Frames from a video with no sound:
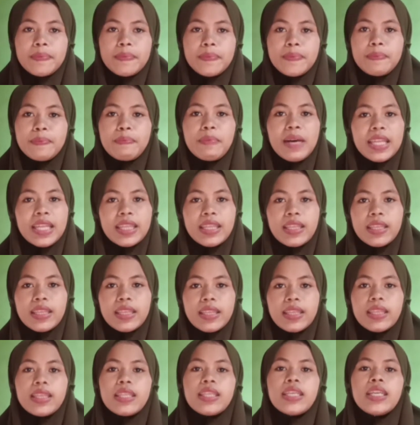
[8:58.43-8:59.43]
But
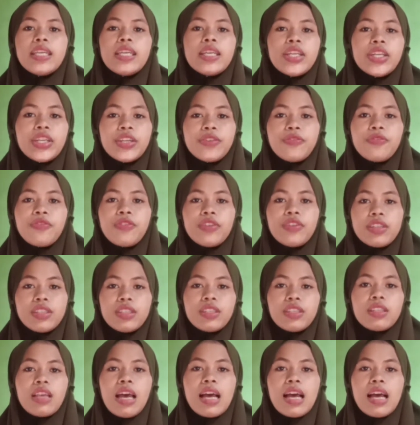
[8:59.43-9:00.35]
her first